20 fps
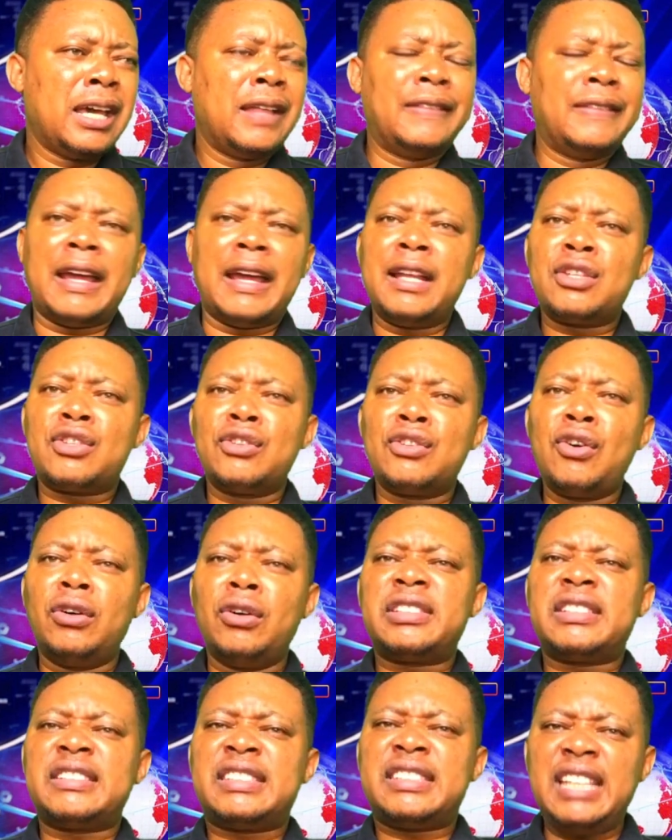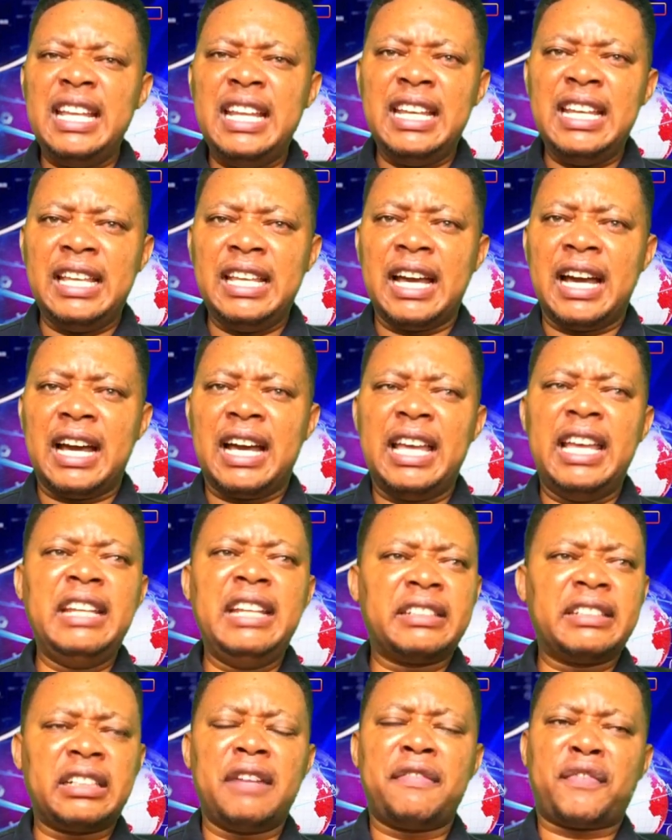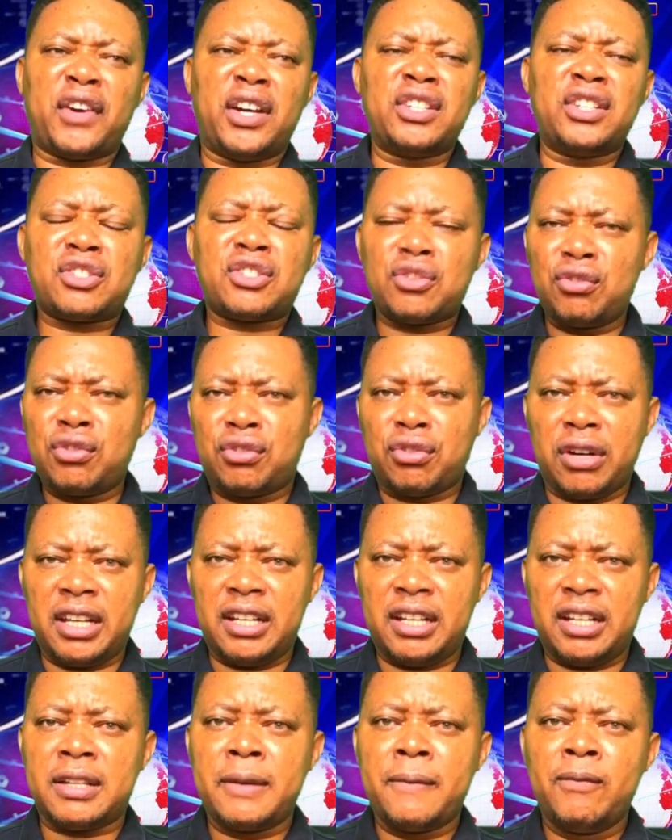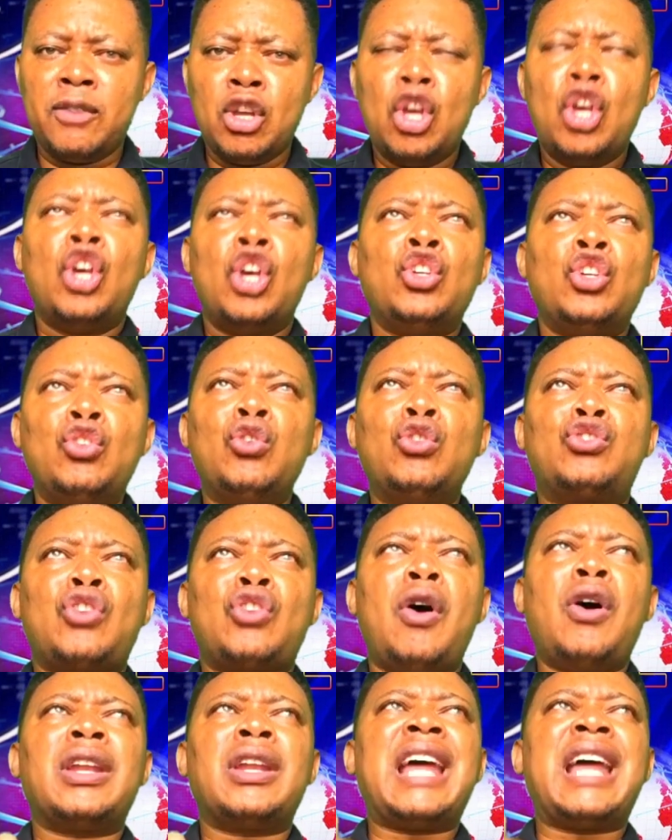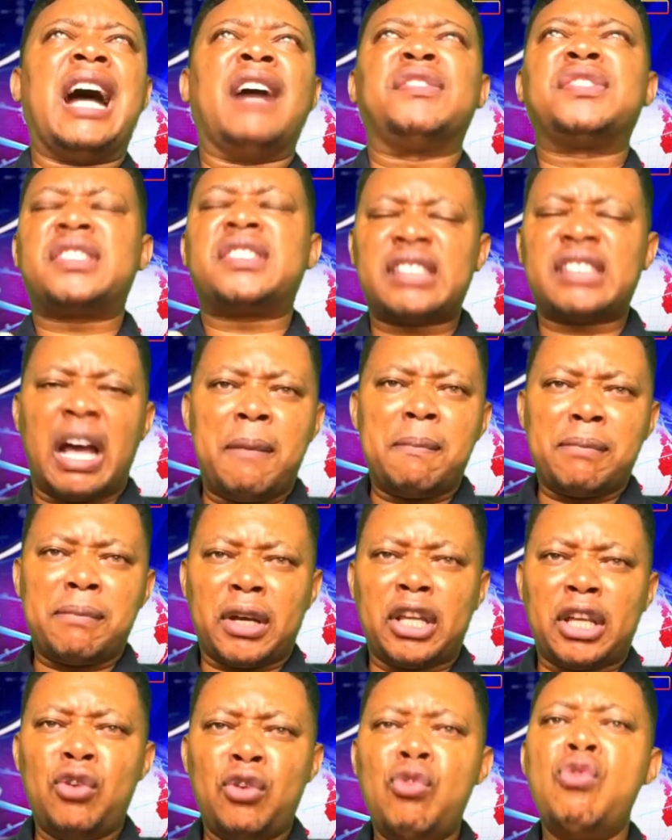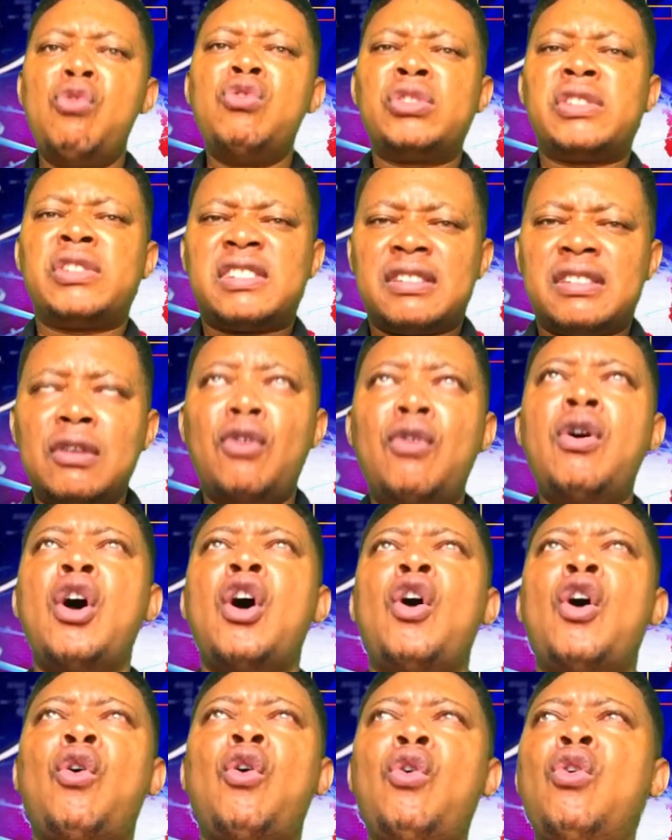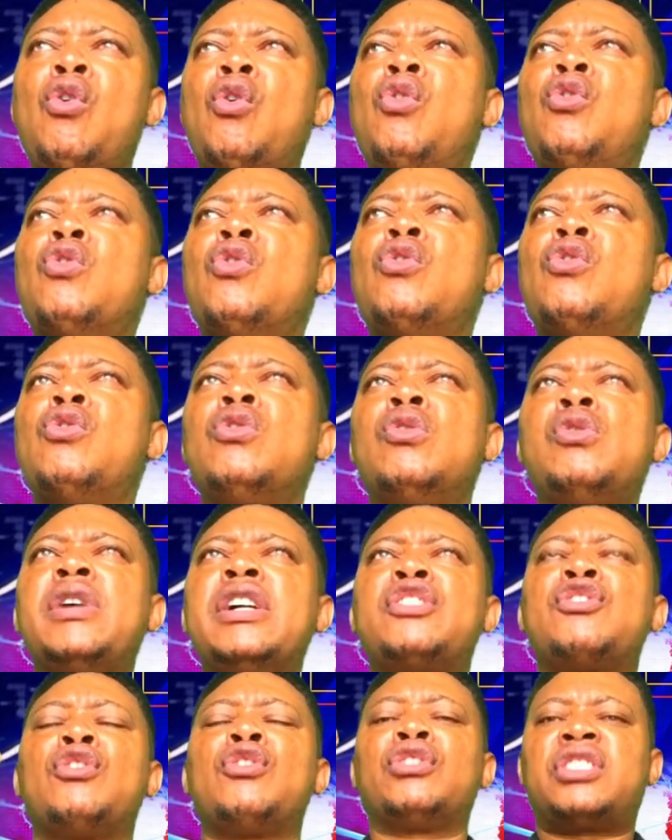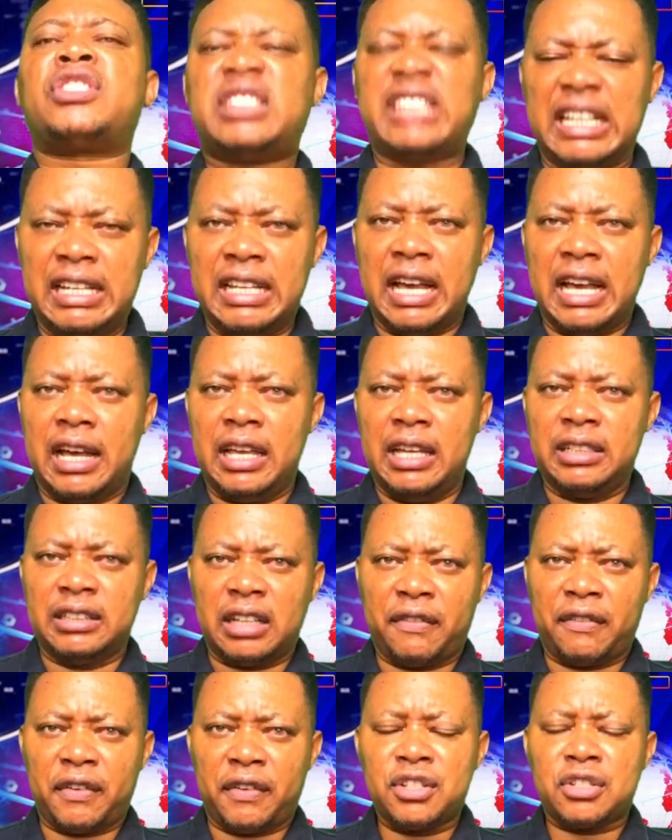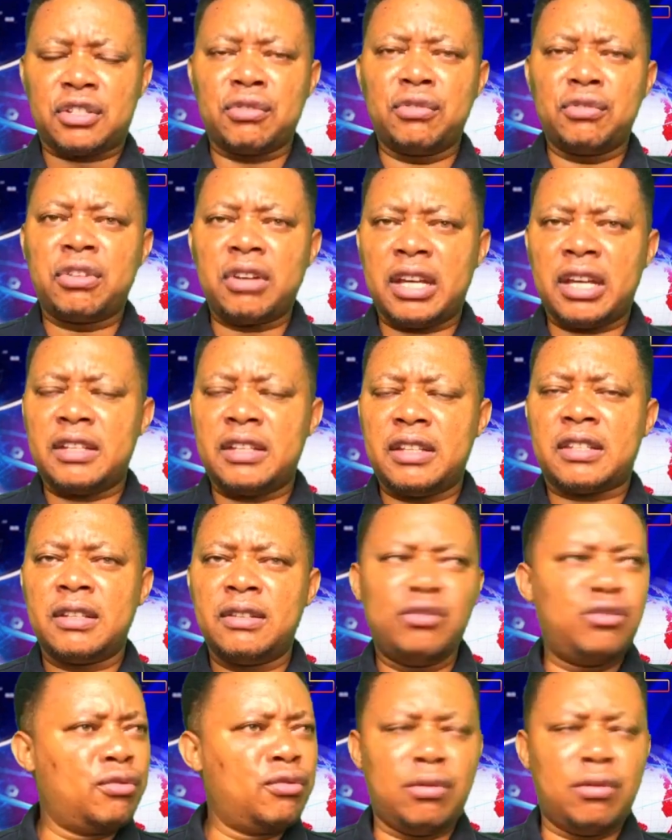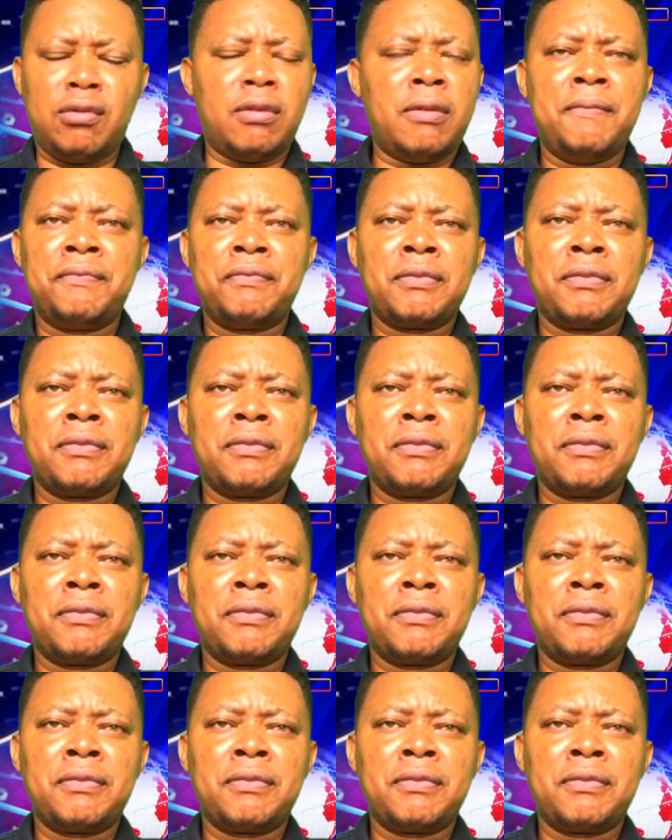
There is no senior in reference to grace. You don't have somebody who is your senior in reference to grace. No.